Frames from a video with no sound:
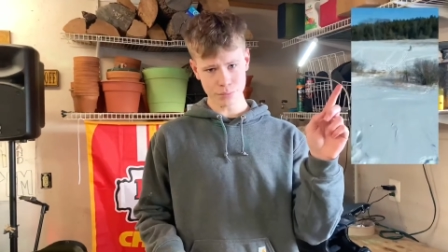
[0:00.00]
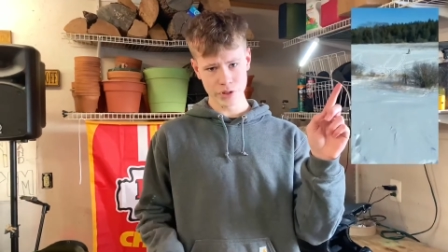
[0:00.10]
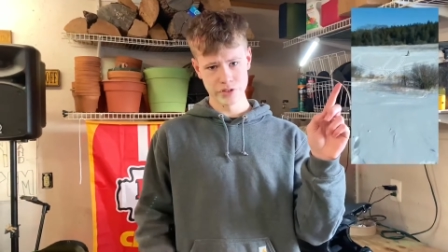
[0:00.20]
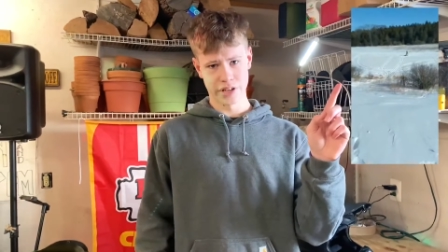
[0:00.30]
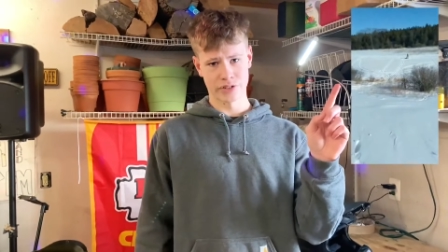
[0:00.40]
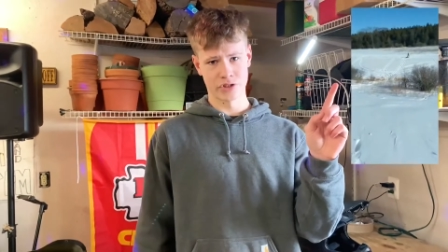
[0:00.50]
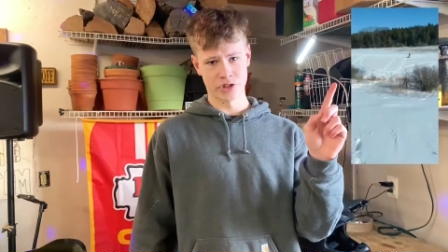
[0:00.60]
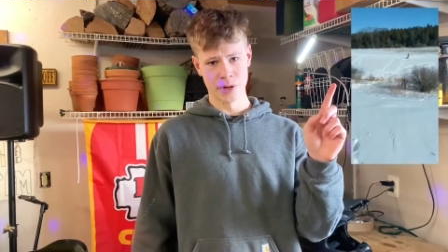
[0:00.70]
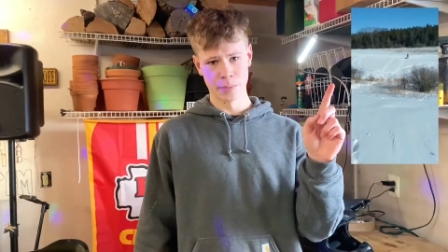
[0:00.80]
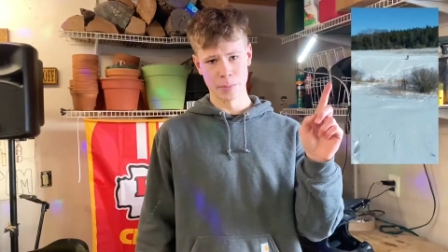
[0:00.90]
He's actually
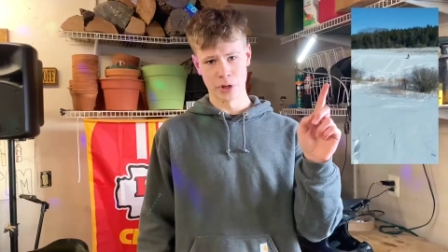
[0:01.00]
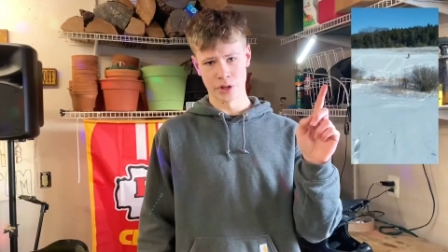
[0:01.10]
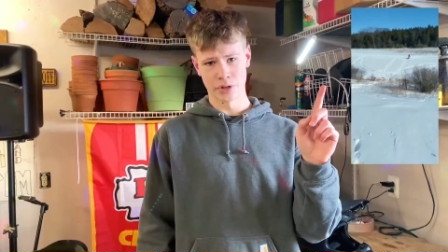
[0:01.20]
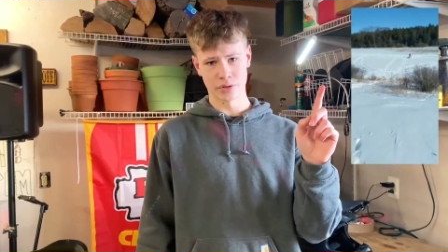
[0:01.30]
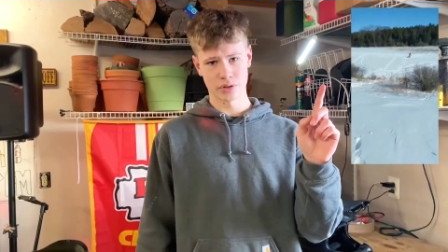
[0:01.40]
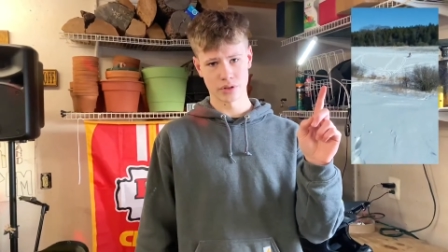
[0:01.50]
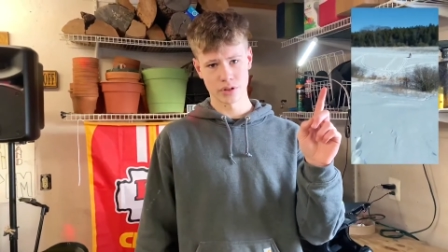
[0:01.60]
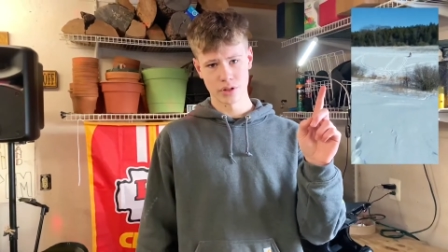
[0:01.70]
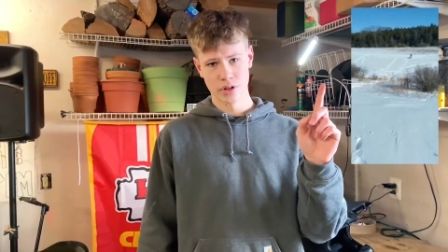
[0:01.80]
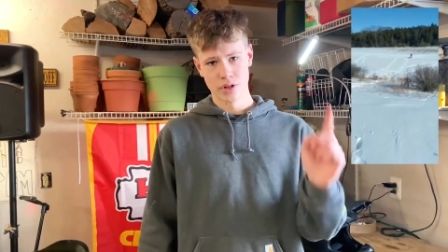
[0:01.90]
snowmobiling
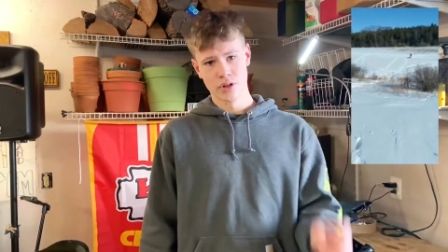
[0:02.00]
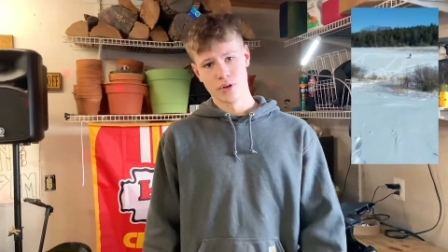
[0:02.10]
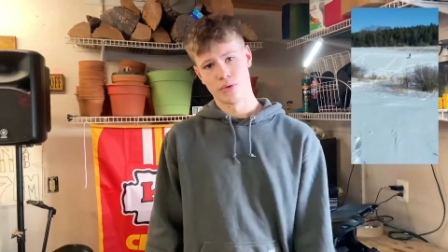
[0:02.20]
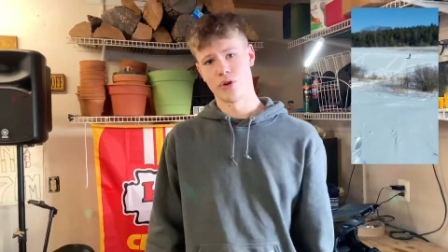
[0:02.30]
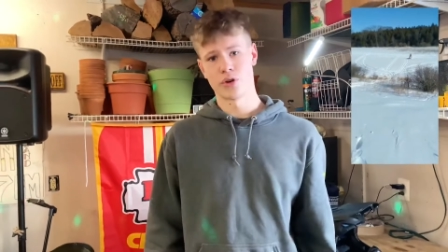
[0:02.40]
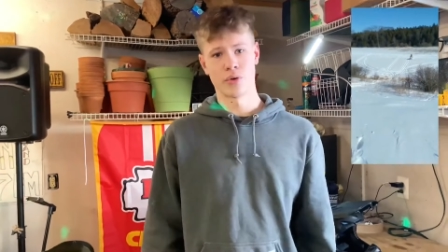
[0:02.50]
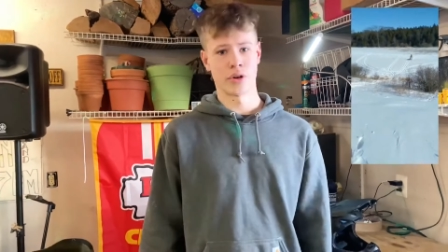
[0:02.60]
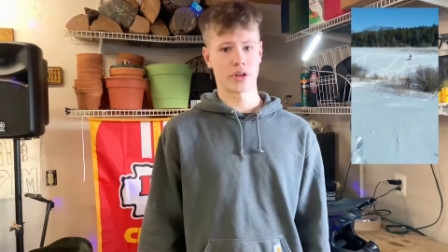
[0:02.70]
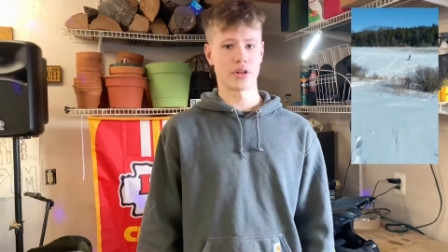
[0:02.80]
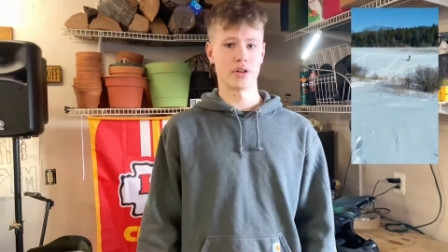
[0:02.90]
real
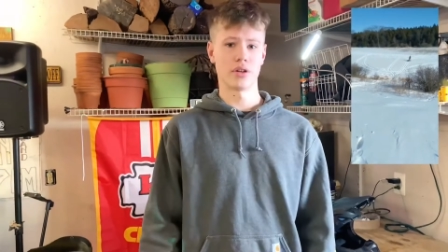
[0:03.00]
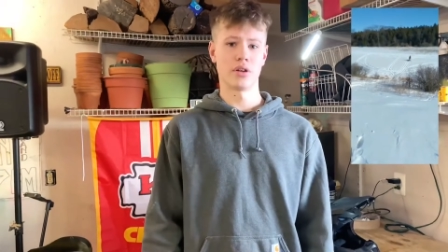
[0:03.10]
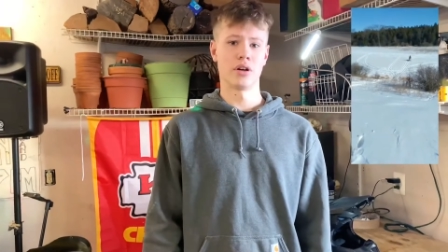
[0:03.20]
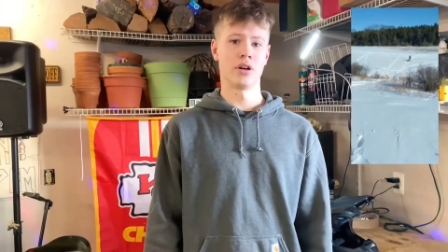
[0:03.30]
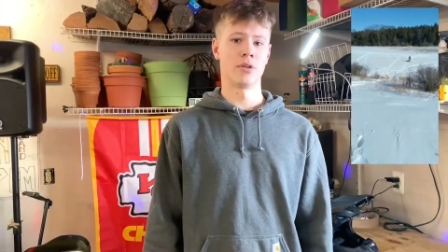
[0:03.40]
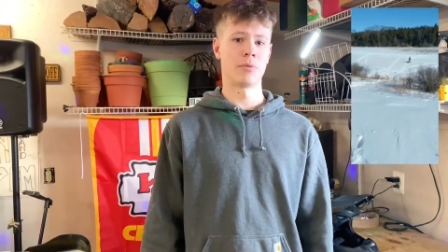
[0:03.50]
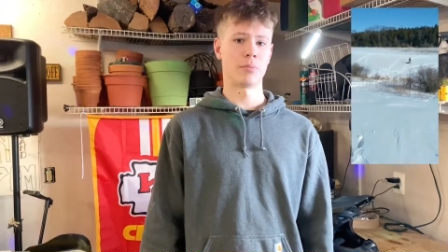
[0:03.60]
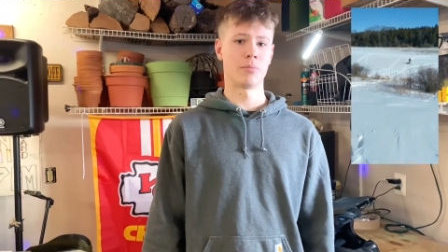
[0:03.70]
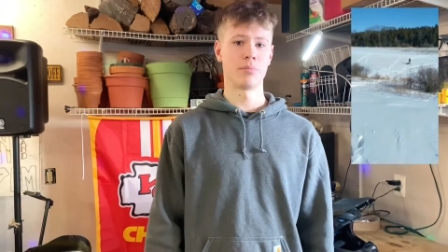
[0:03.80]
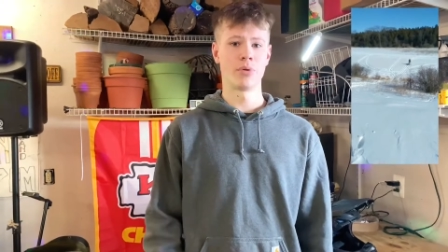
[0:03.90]
quick.
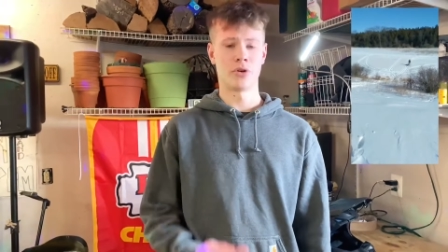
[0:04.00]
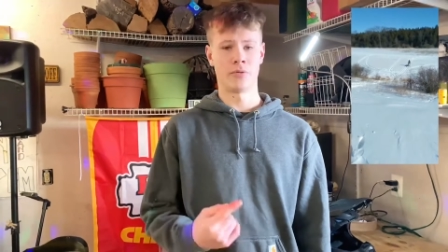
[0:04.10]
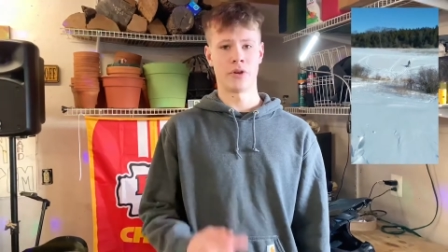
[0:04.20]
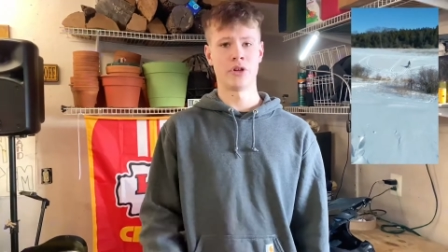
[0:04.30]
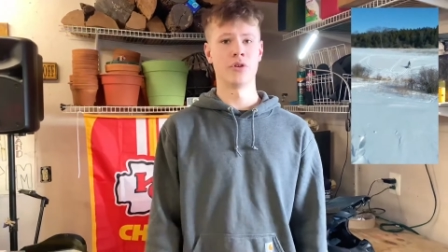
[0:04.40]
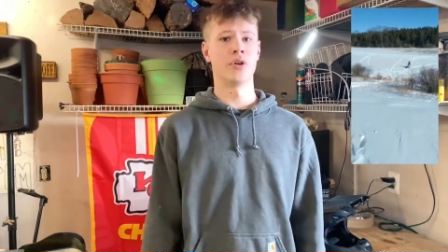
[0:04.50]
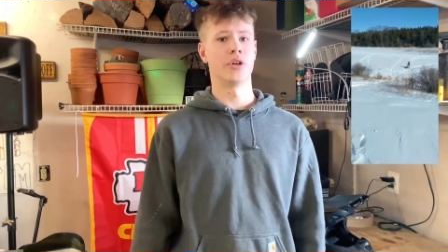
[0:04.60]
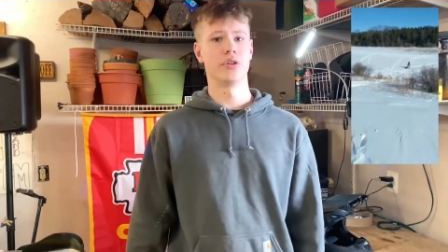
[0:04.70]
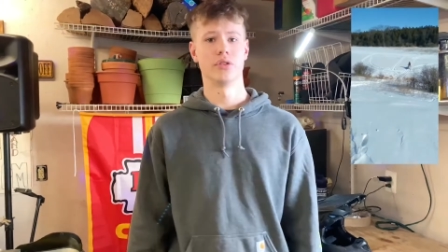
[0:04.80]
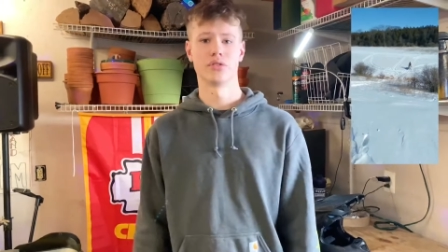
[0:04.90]
We'll put a video
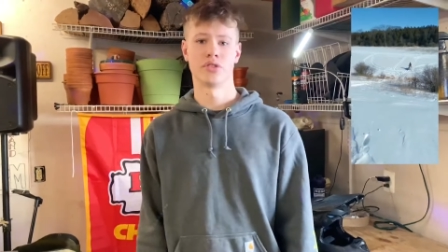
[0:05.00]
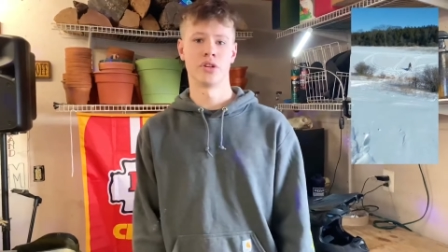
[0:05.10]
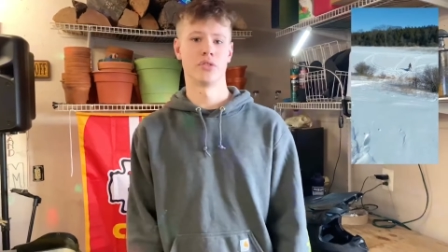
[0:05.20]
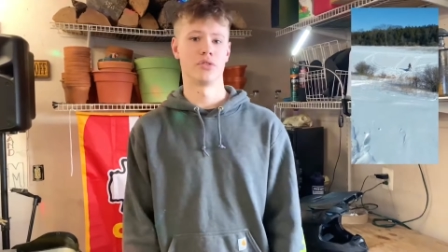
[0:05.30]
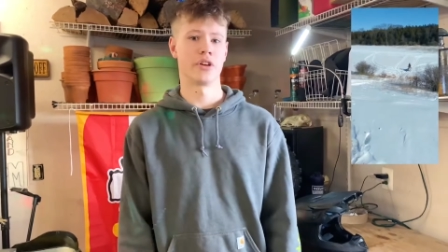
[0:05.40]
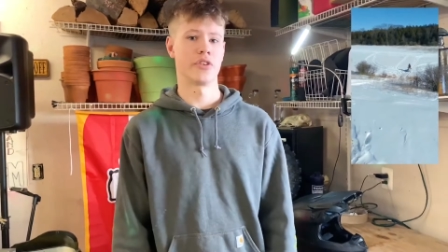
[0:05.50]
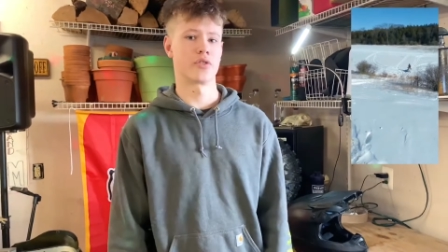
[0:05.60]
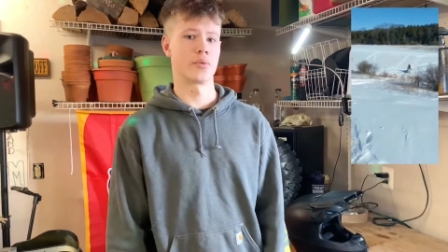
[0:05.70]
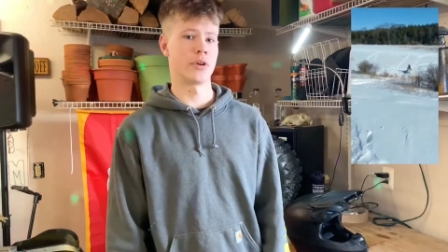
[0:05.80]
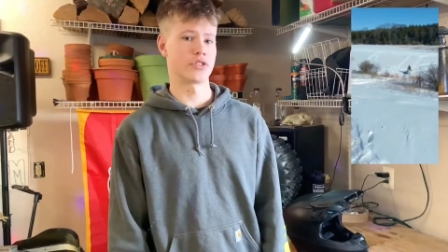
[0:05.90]
in, so you guys
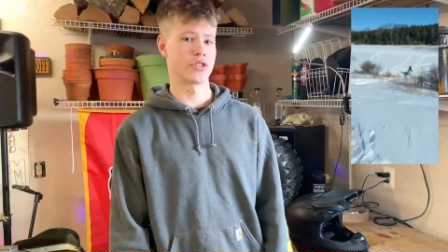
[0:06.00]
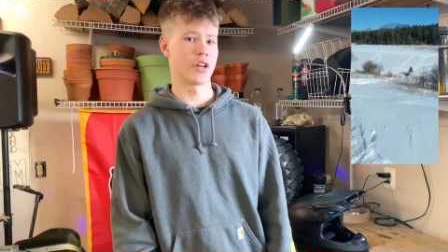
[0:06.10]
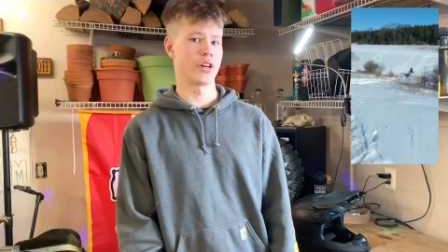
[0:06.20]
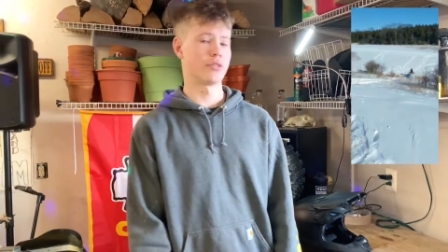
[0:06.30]
can watch that.